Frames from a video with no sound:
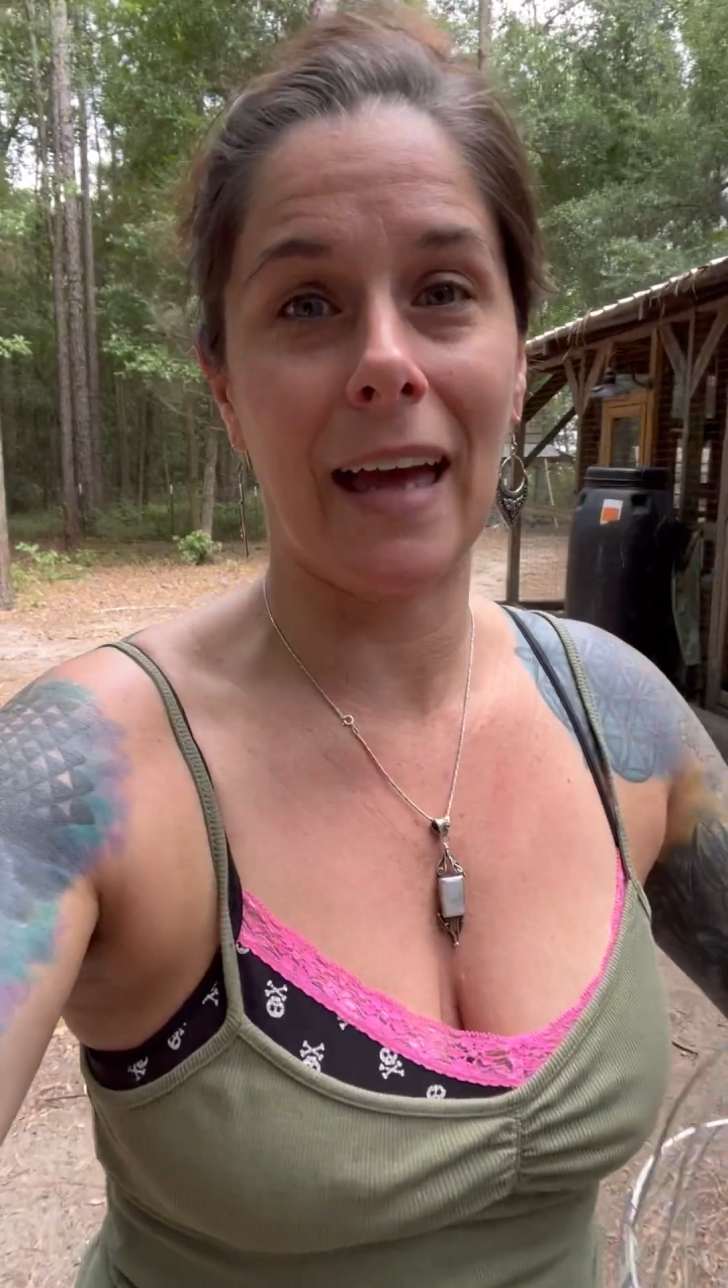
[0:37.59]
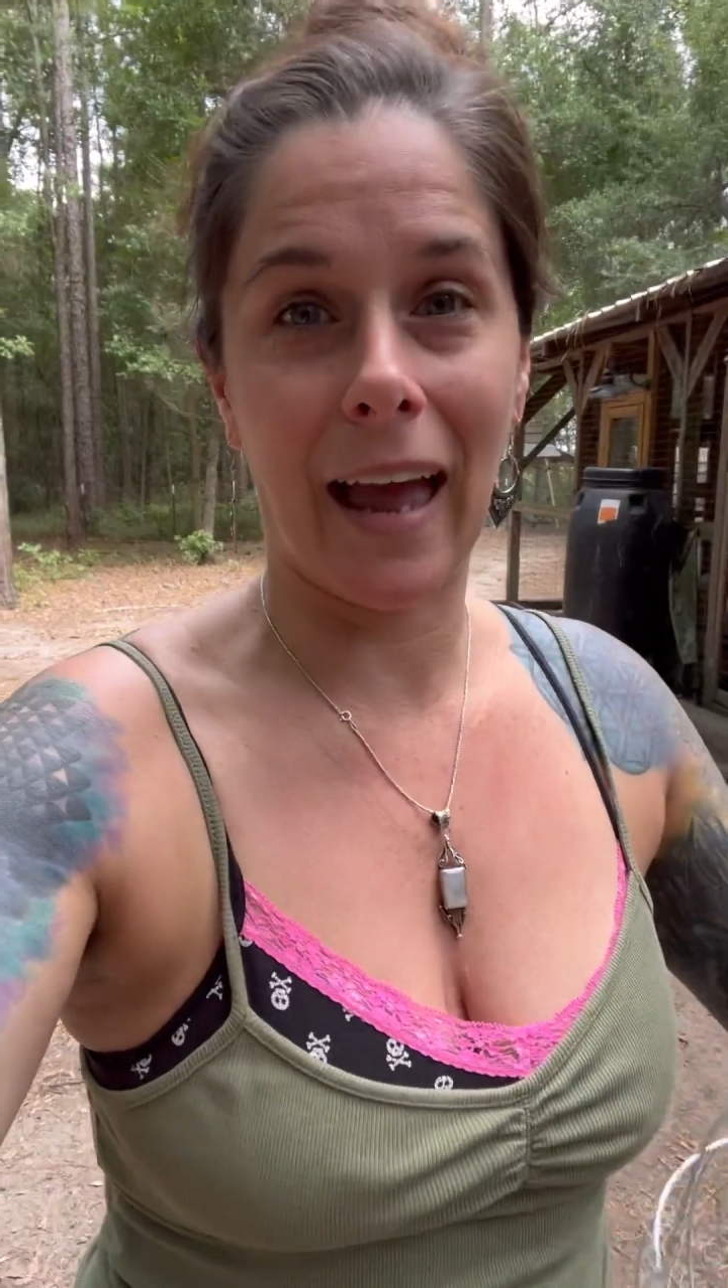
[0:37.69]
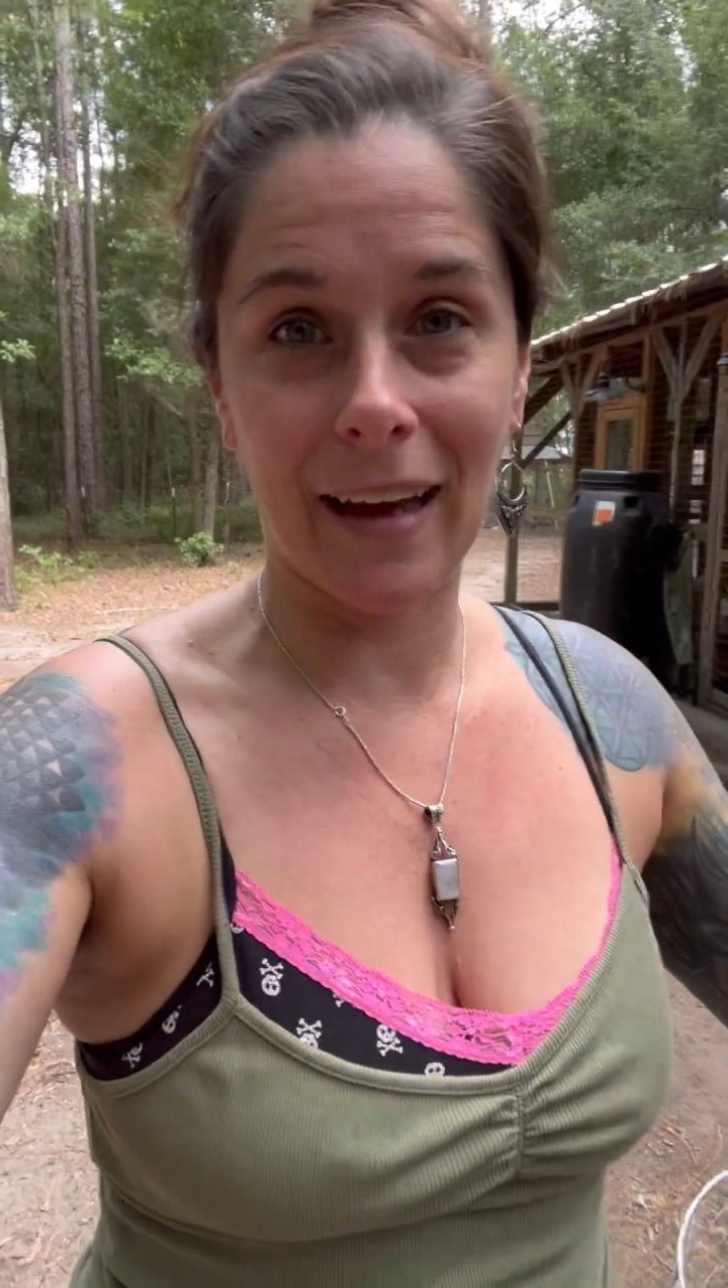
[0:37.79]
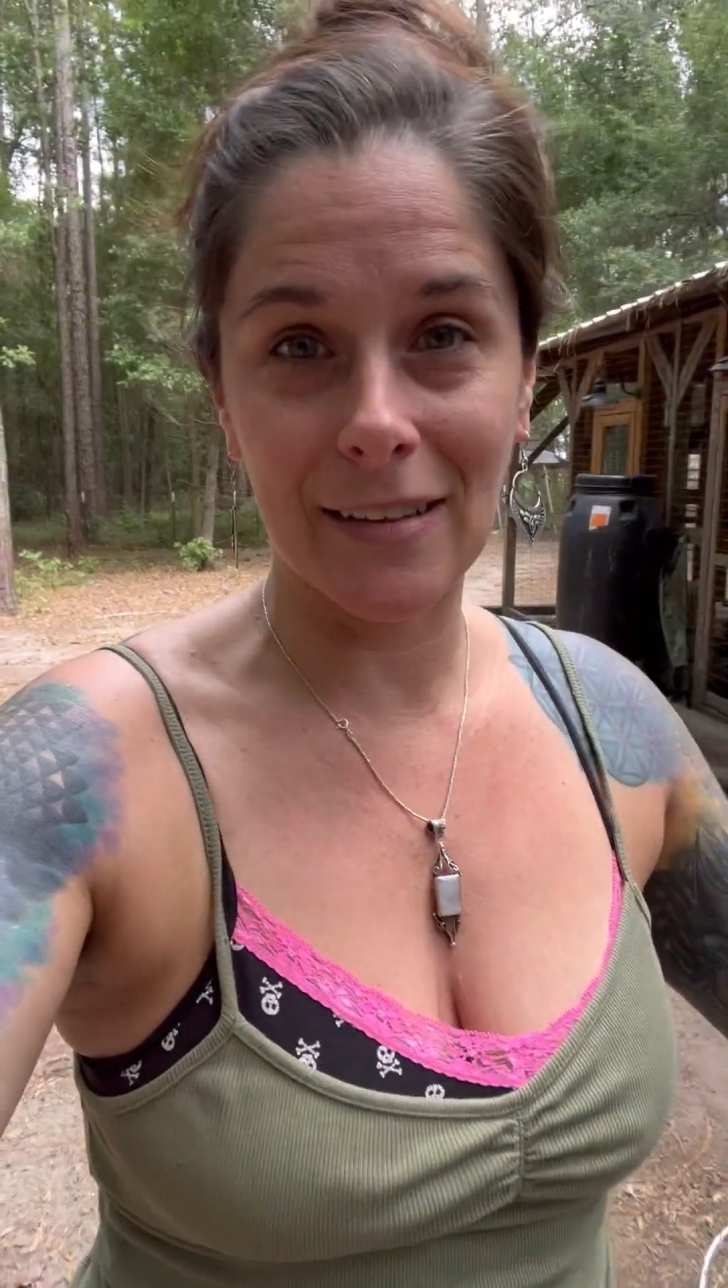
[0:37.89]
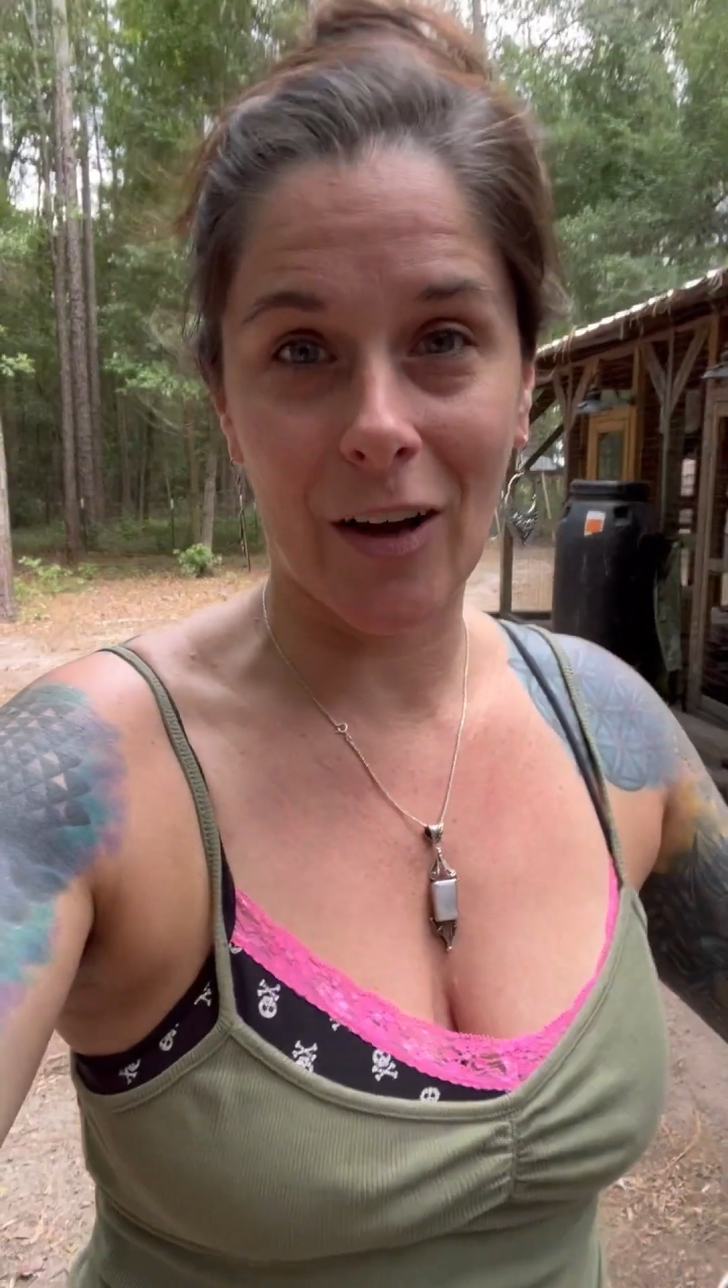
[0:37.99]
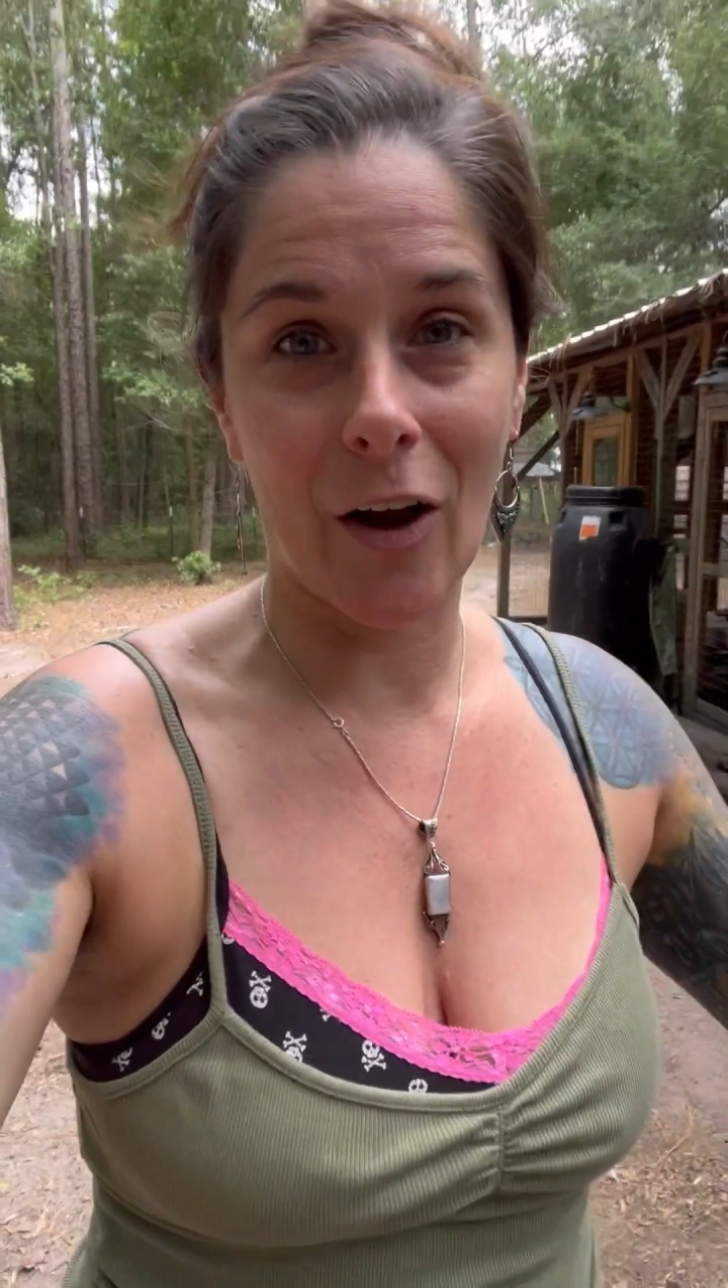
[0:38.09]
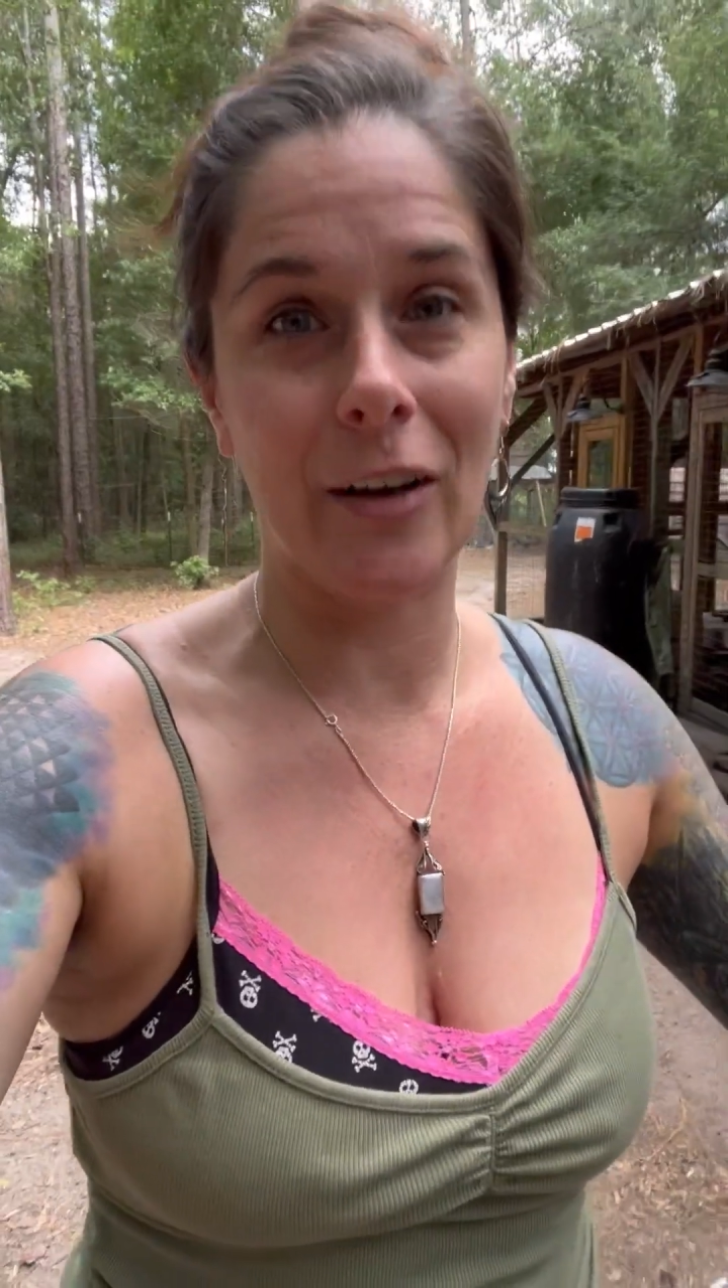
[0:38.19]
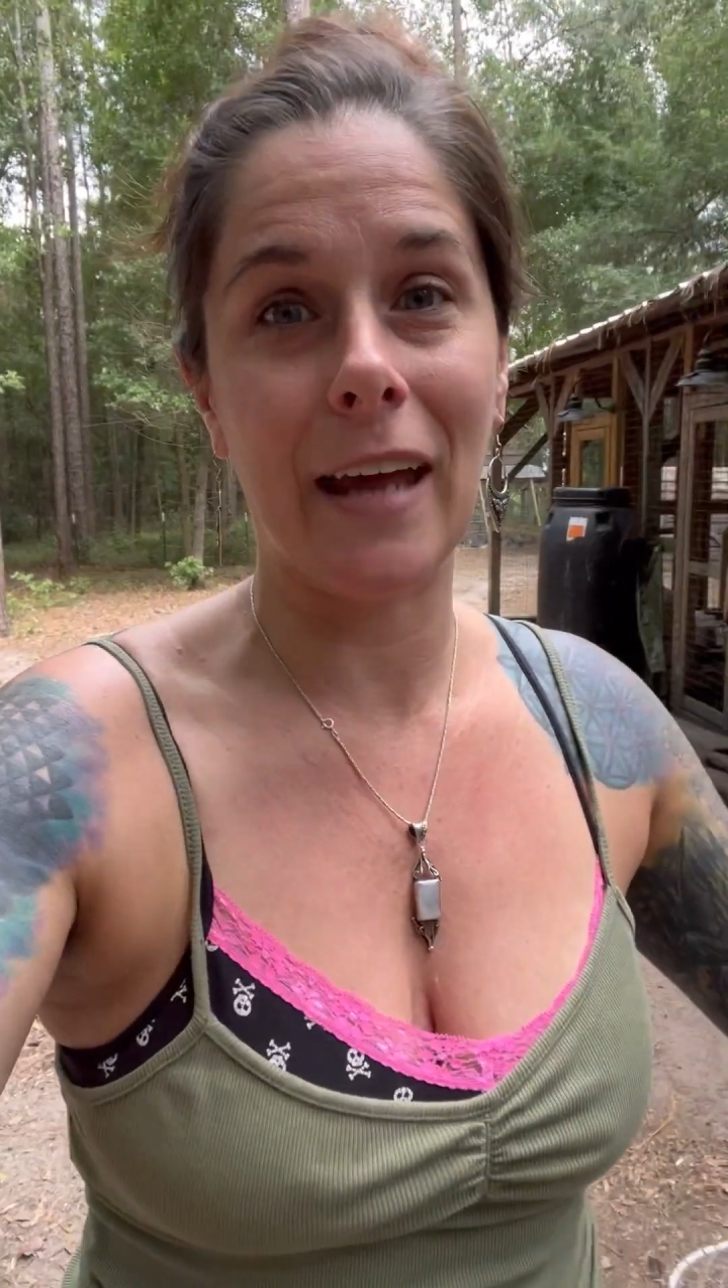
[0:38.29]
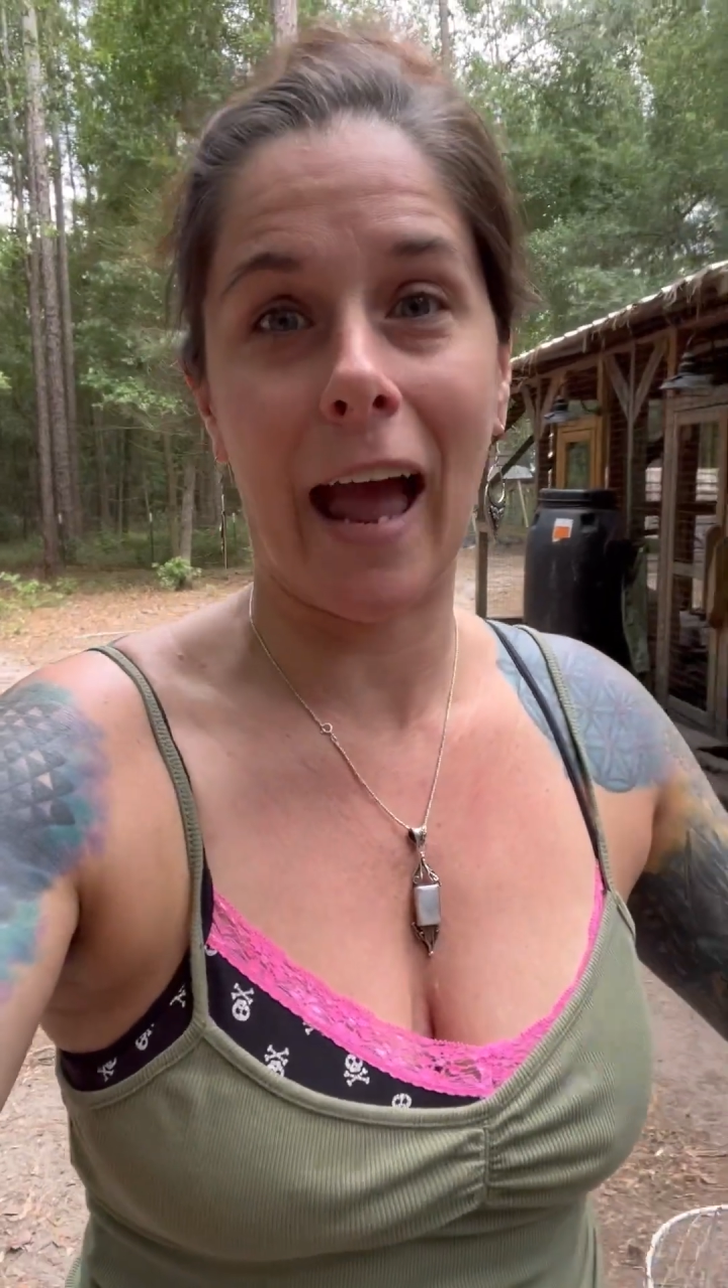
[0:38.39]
hands-on